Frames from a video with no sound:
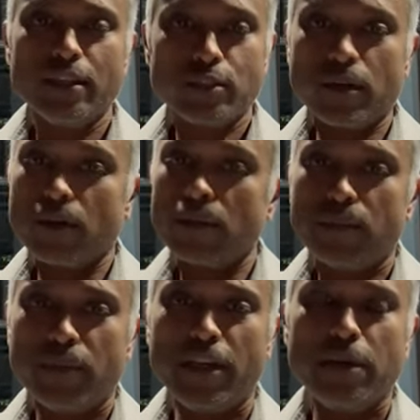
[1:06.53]
So
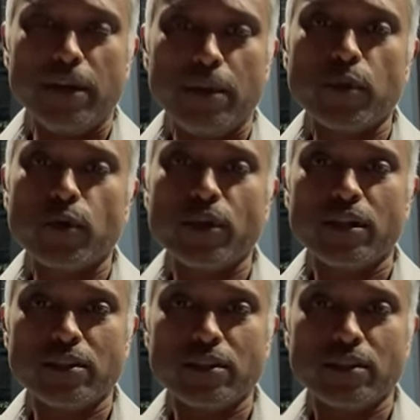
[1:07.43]
many, many more
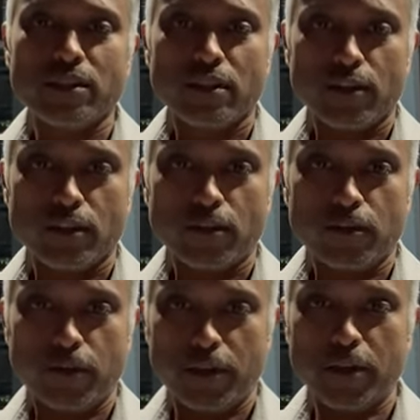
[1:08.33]
years
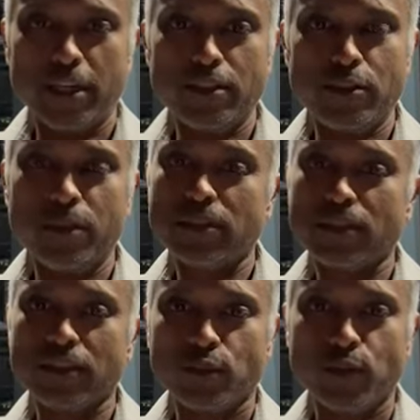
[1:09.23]
for you guys to be
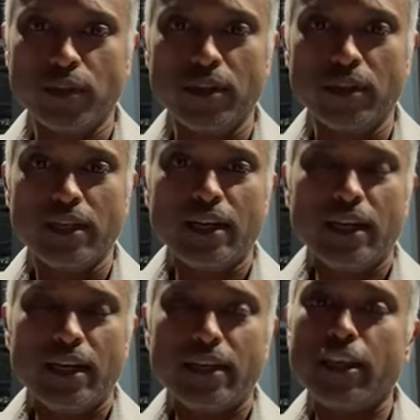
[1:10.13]
successful
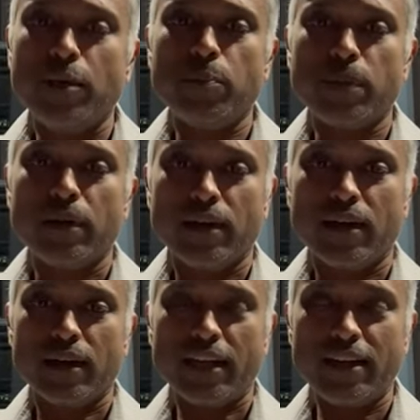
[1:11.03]
and keep
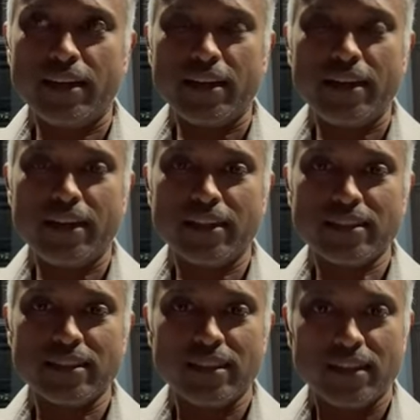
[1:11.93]
entertaining us
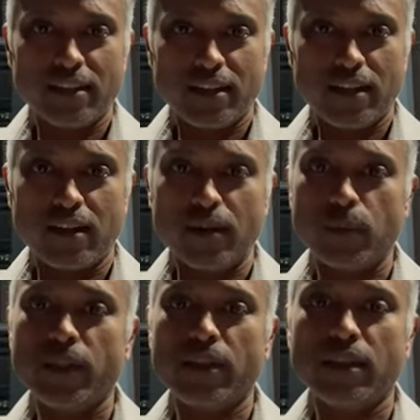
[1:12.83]

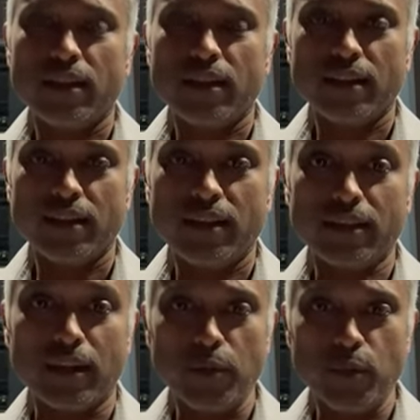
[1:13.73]
with the
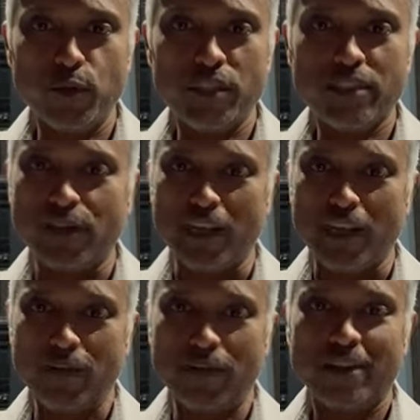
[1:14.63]
Tamil movies that we
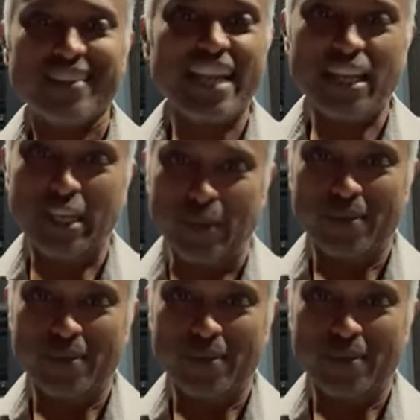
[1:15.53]
love. Thank you.